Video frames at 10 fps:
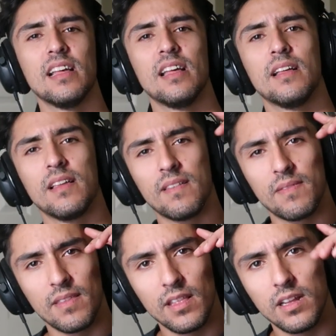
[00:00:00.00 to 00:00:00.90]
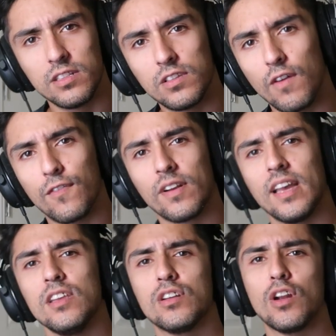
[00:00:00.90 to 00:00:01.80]
my god! Don't
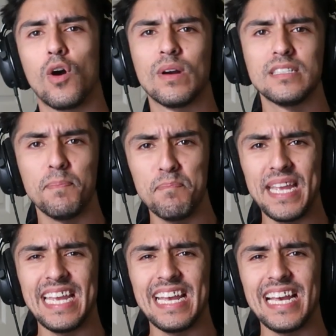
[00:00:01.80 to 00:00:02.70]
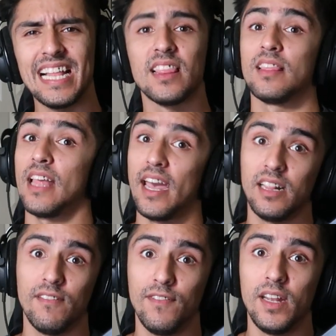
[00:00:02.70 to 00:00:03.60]
forget, you can always bing
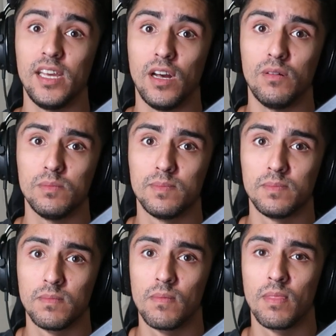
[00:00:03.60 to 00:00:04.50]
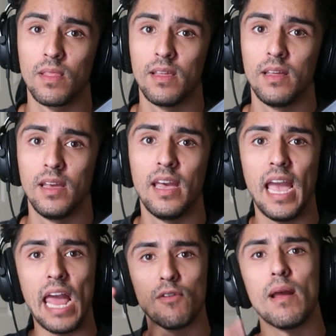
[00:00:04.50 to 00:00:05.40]
like the video.
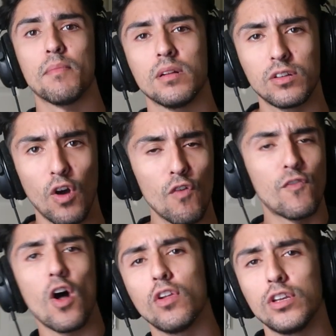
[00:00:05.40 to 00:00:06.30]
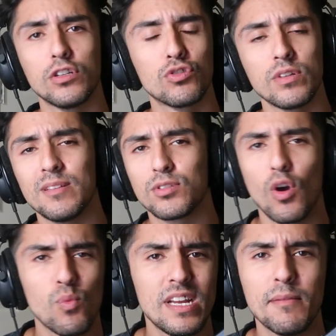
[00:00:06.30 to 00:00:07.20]
And remember, go follow your dreams,
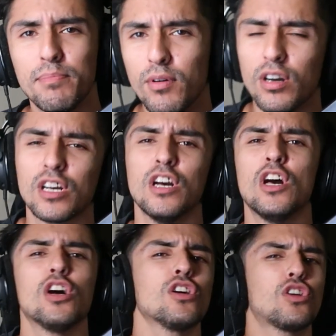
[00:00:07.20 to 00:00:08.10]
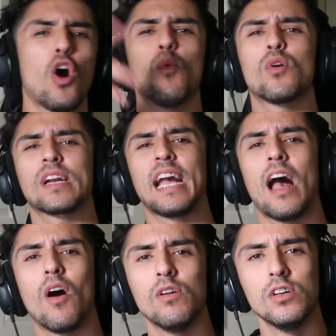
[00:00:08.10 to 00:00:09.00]
go read a book, go work
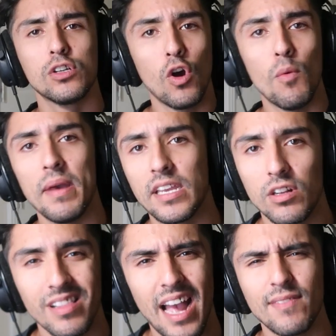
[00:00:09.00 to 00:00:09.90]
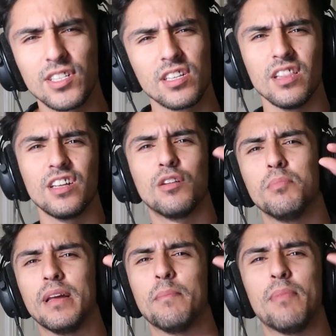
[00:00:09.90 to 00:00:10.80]
out, go make your life just a little
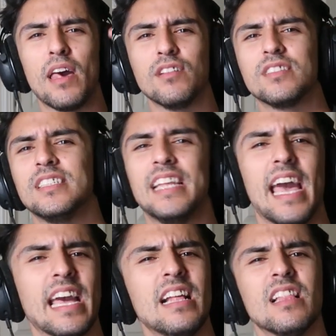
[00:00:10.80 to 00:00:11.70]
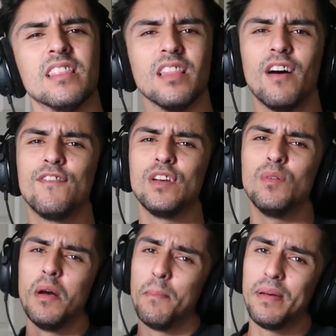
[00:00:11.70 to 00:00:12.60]
bit better today. Love
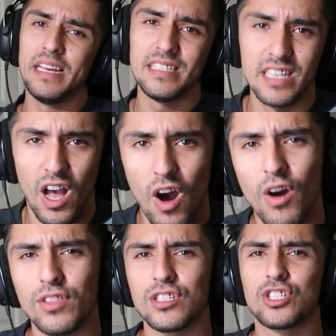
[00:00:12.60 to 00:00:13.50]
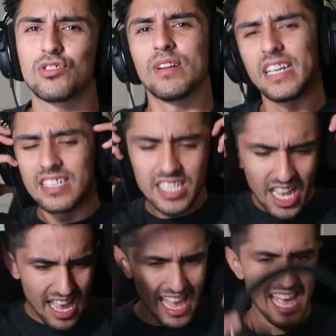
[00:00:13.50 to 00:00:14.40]
you. Peace on the streets.